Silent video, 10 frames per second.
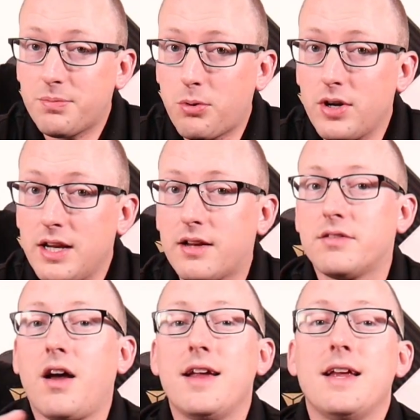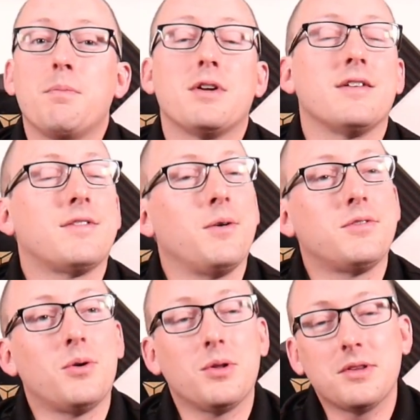is pretty exciting, but it's
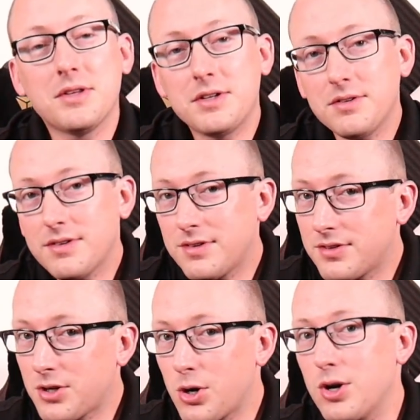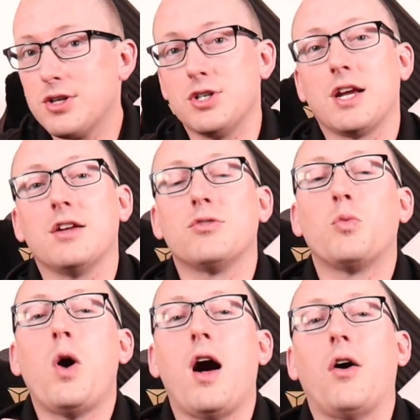also a little discouraging as
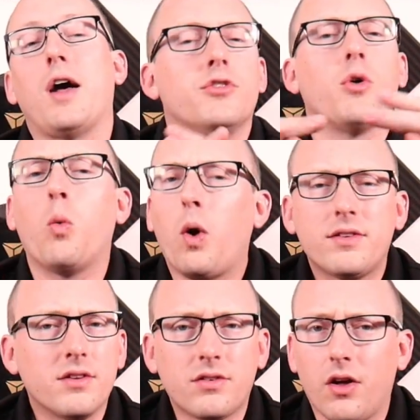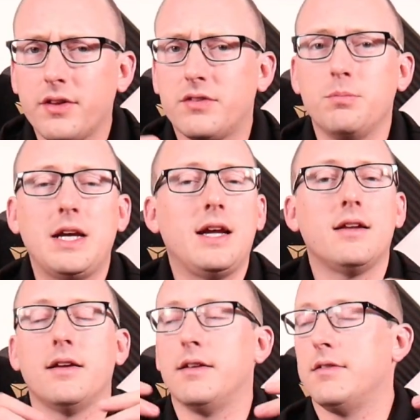well. So what does all this
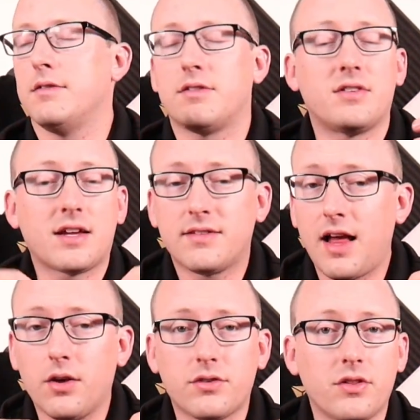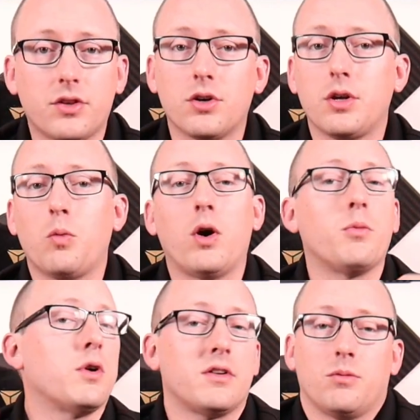mean in
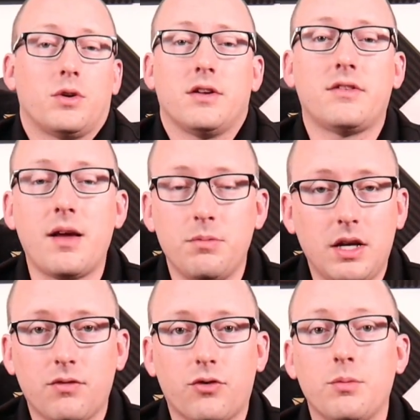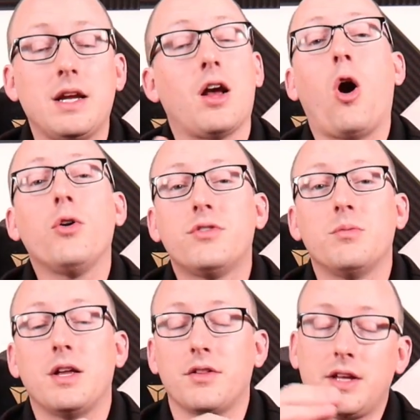6,031? What does that mean for me?
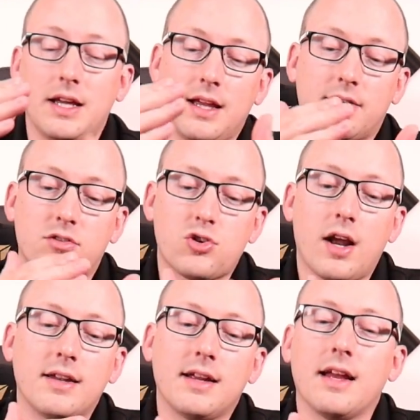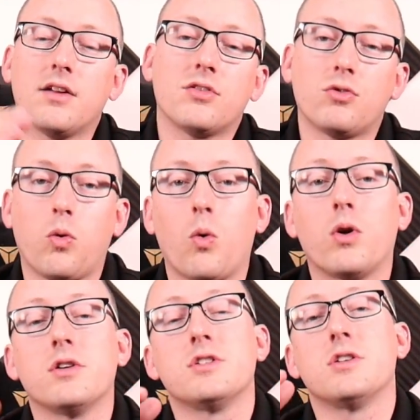Ultimately, it's trying to get us
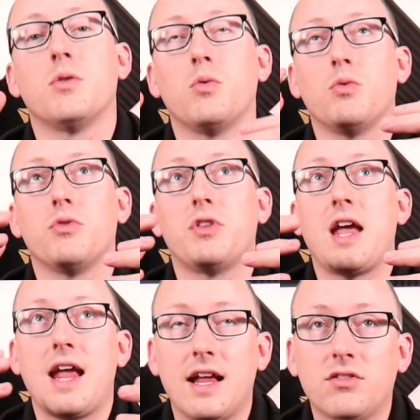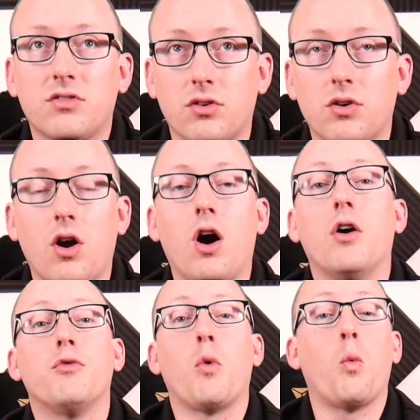towards the answer
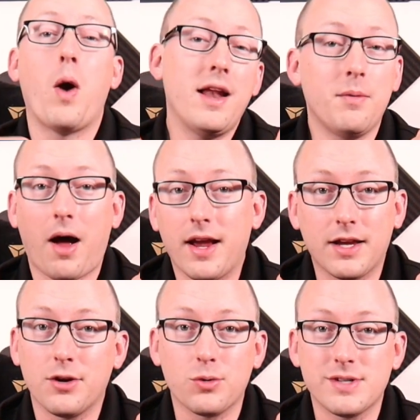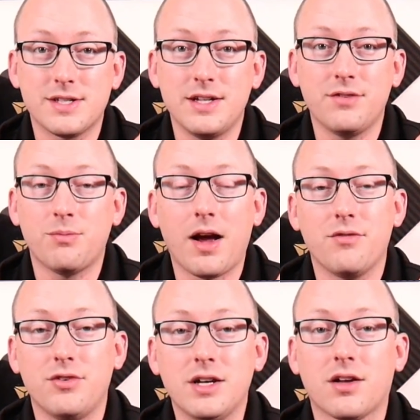of when am I going to receive my
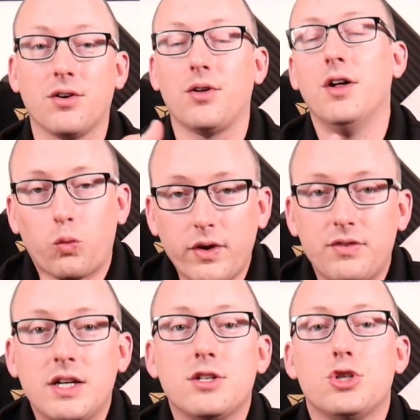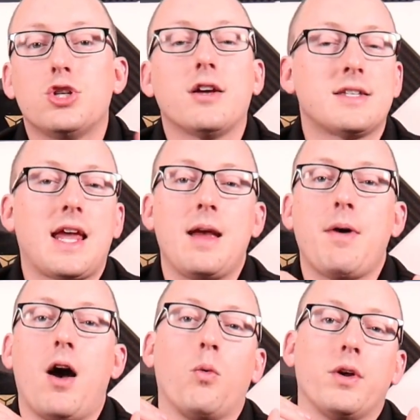vehicle? Rivian just came
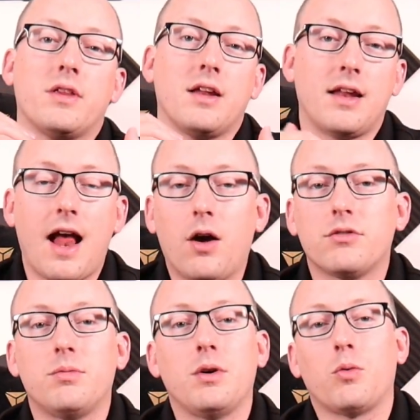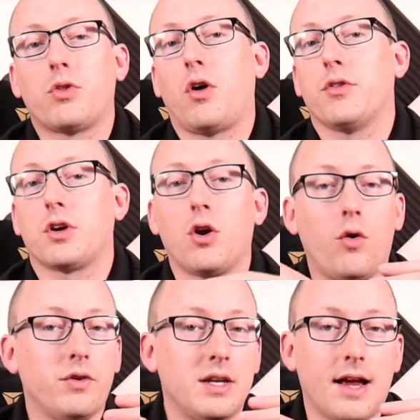out with an announcement with all the
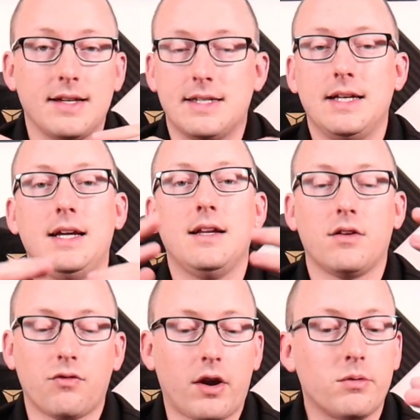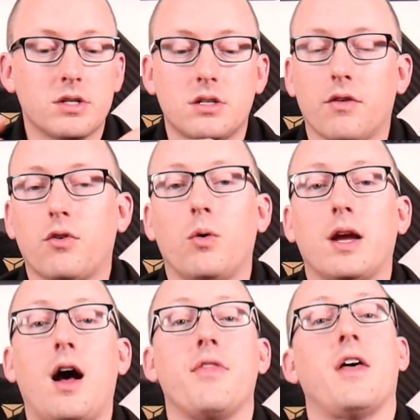COVID-19 and virus stuff
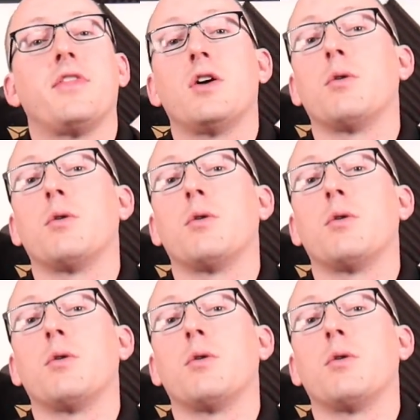going on that